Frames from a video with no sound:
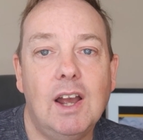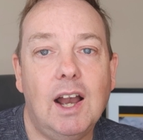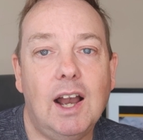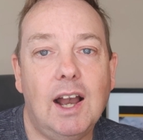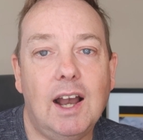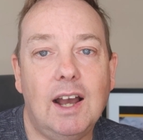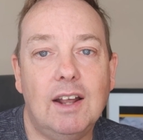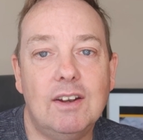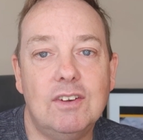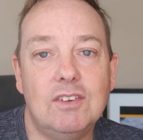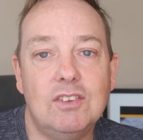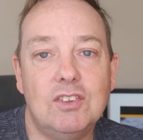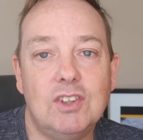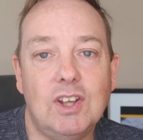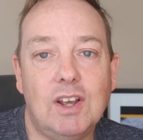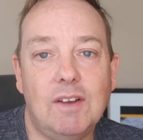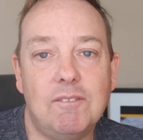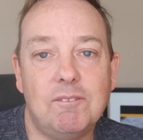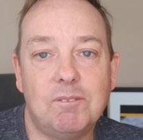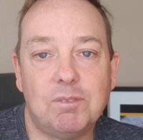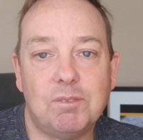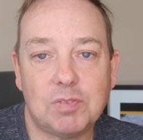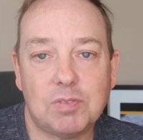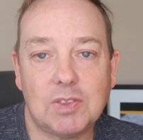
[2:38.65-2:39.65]
And
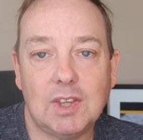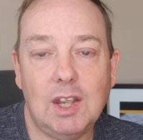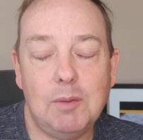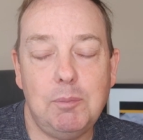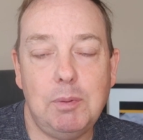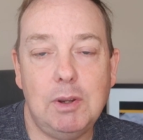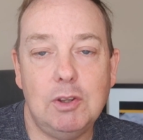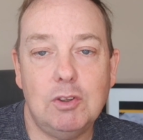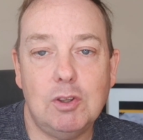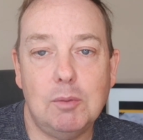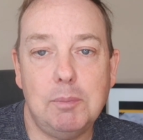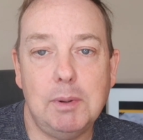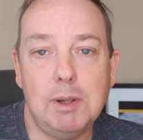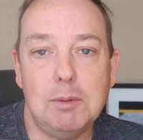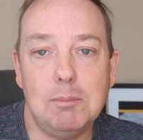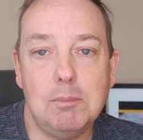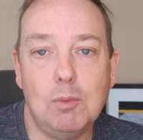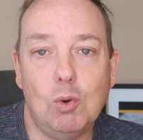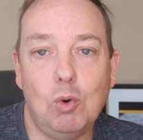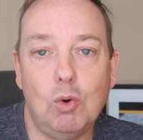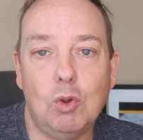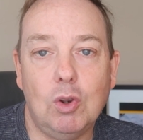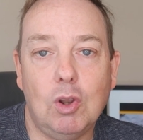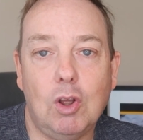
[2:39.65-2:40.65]
if he's a bit
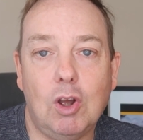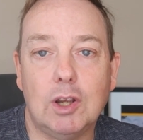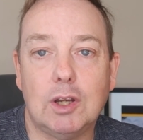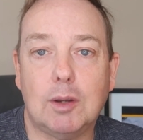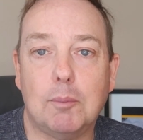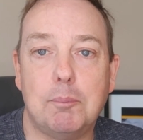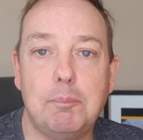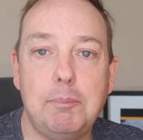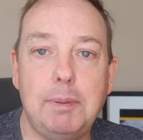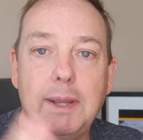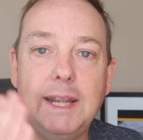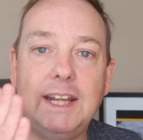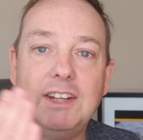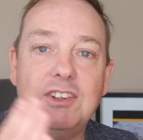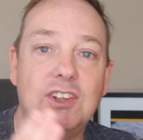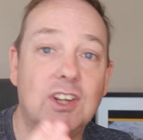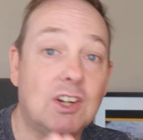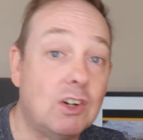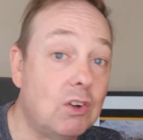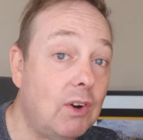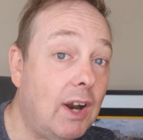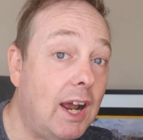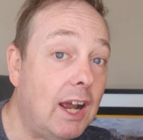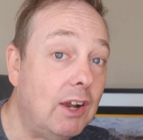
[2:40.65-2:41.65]
more like Peter
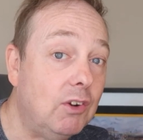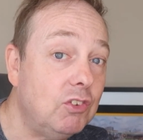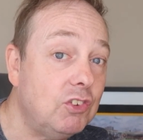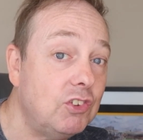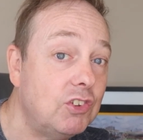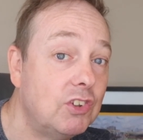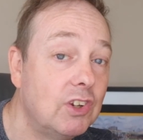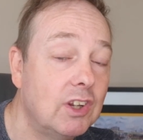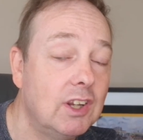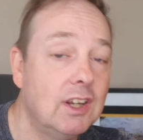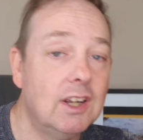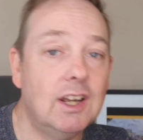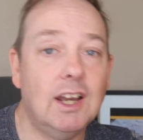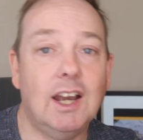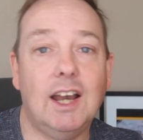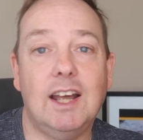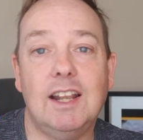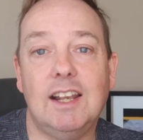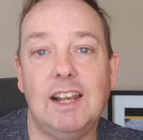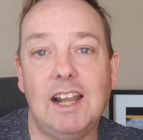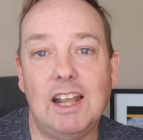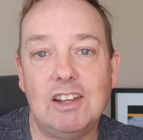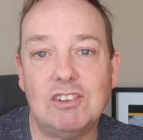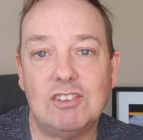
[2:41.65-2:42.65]
Crouch
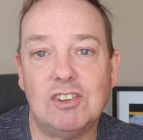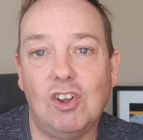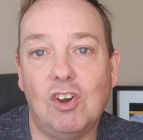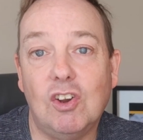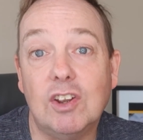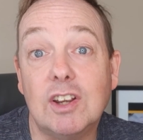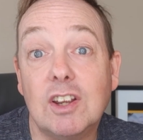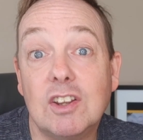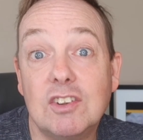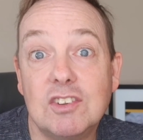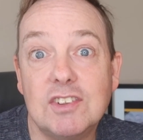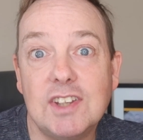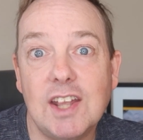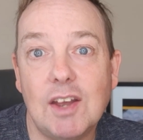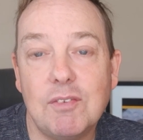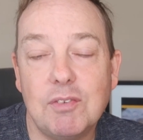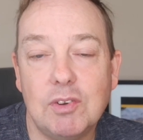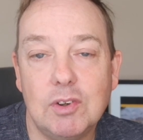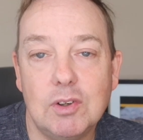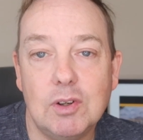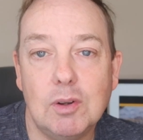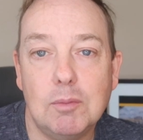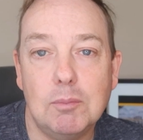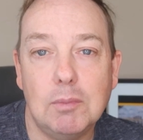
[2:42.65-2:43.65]
and less like
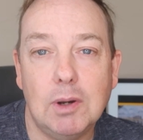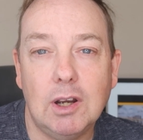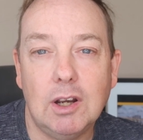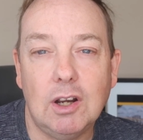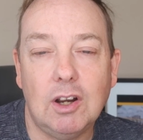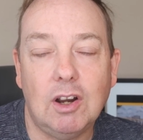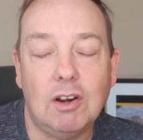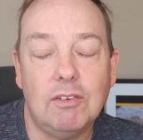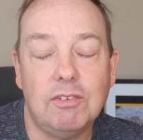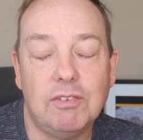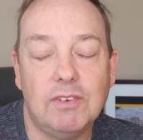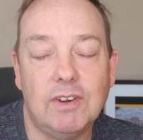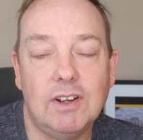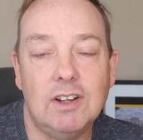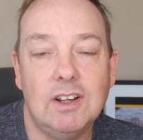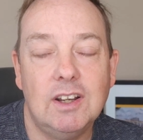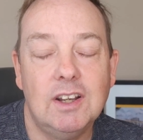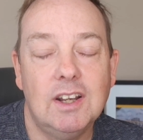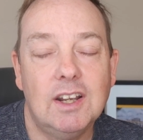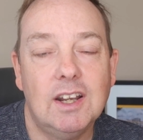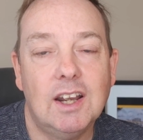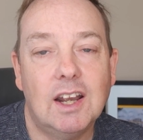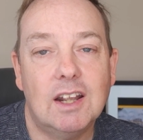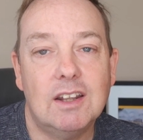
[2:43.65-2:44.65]
Stefan Mahoffer,
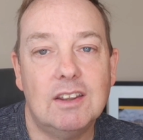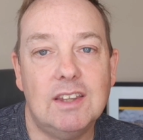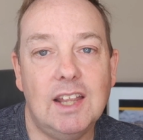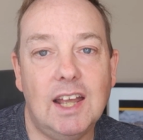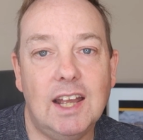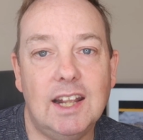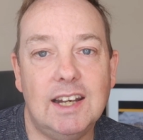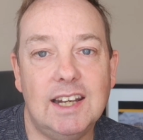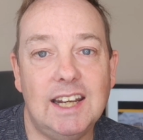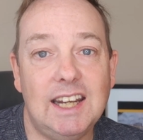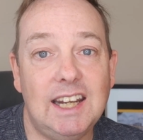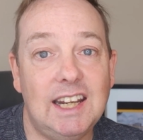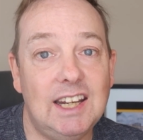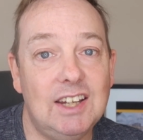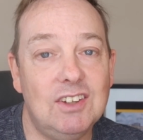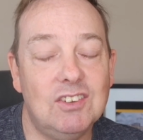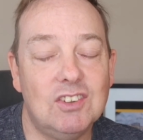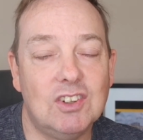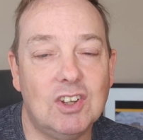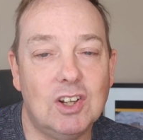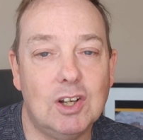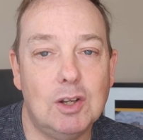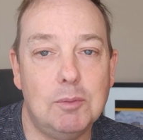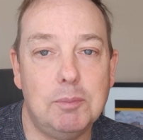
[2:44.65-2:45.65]
then he's
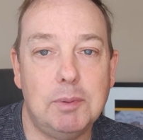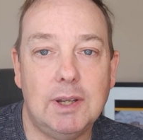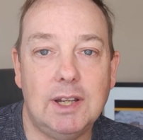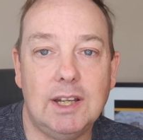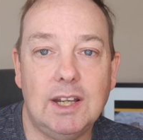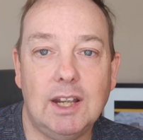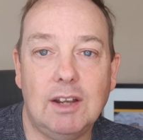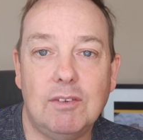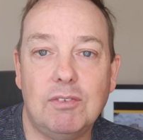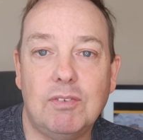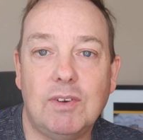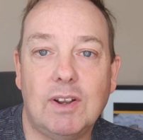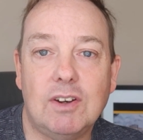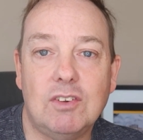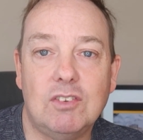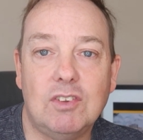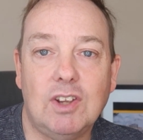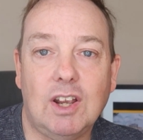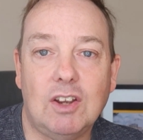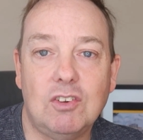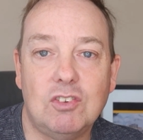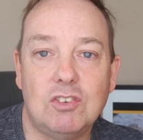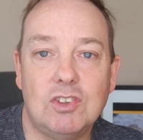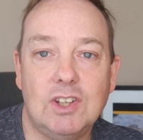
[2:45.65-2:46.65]
going to be a
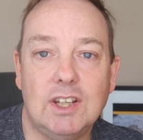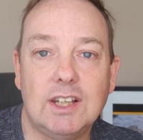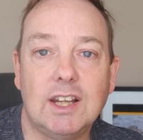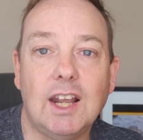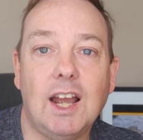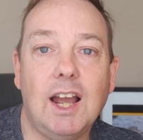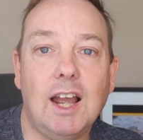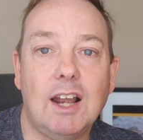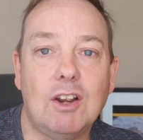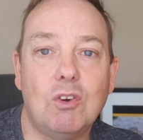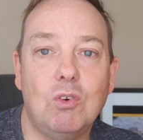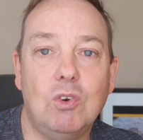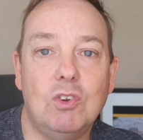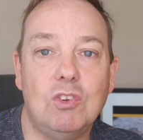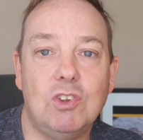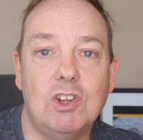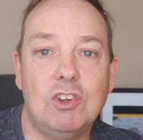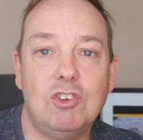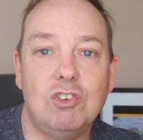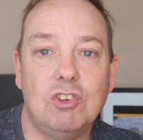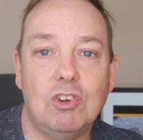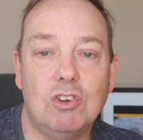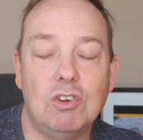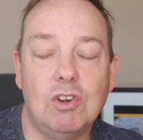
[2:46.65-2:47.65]
fantastic
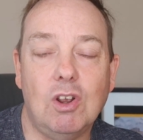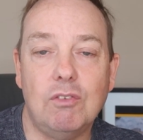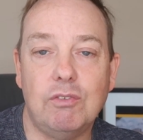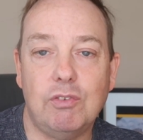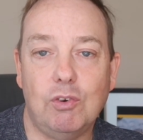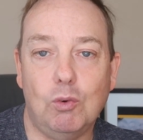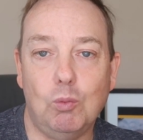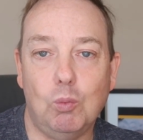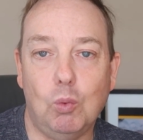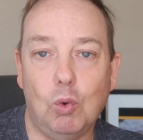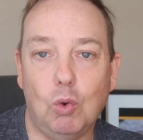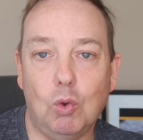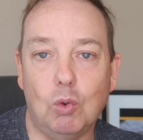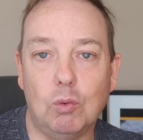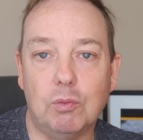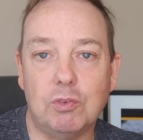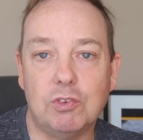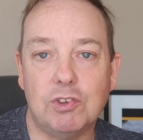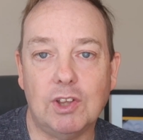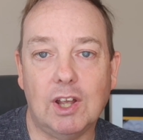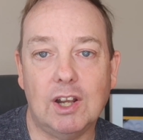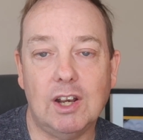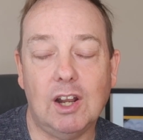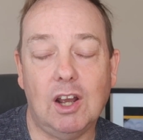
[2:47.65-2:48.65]
acquisition for
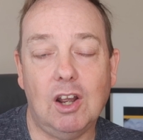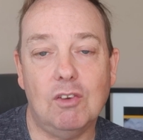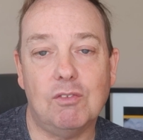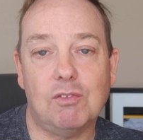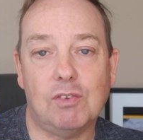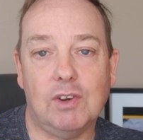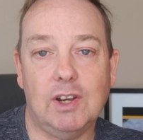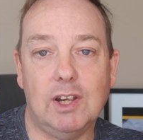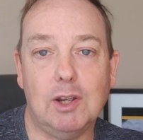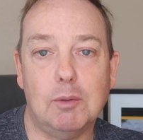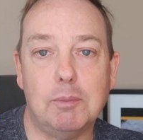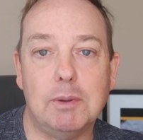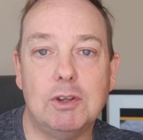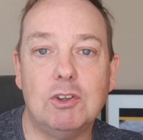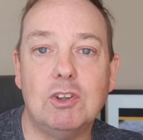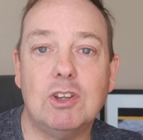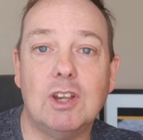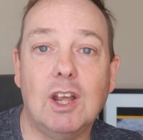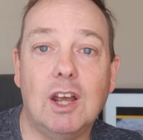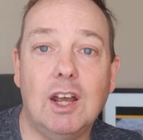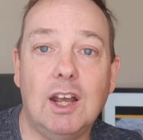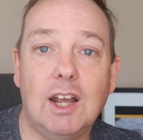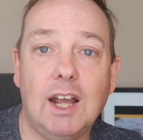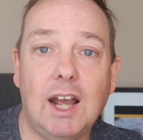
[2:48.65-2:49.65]
Wolves, and hopefully he'll be
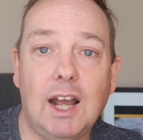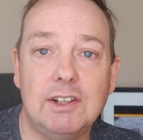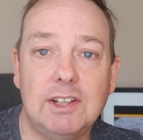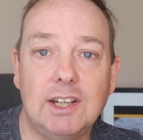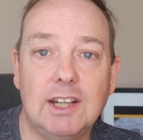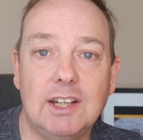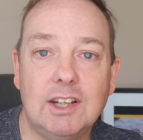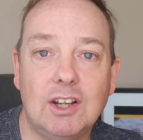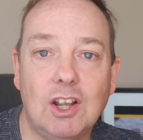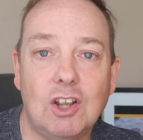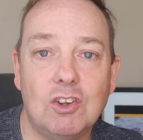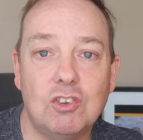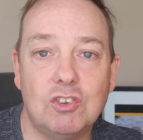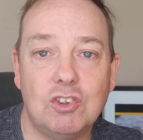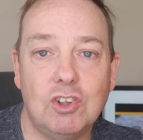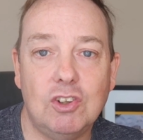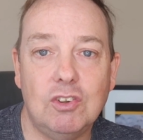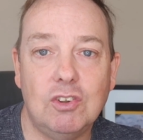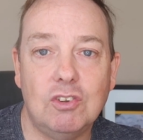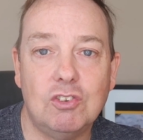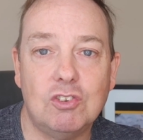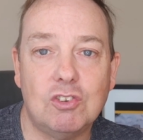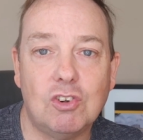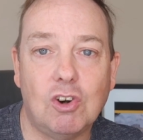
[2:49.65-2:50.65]
adding to
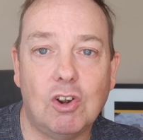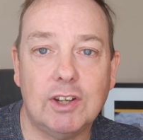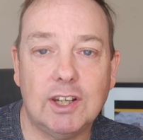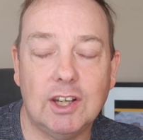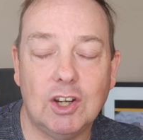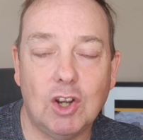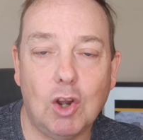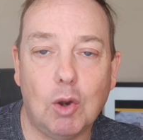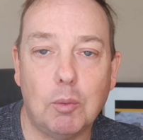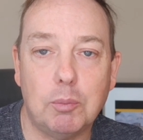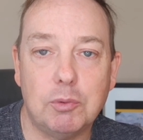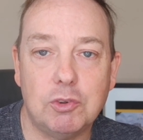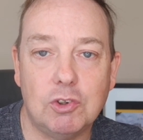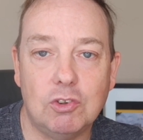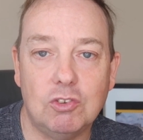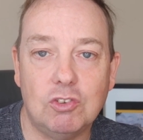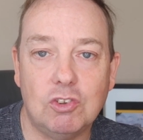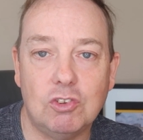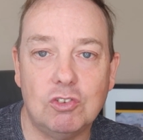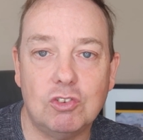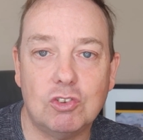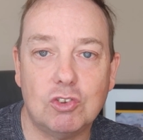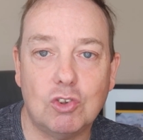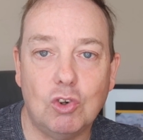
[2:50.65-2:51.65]
the striking
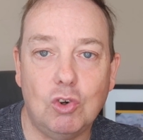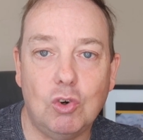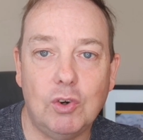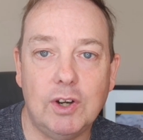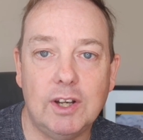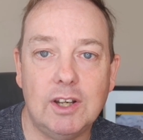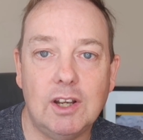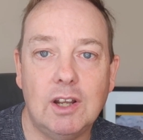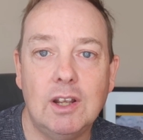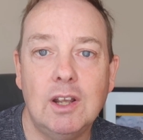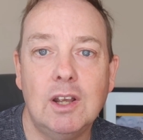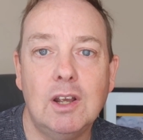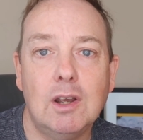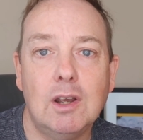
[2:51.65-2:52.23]
options and scoring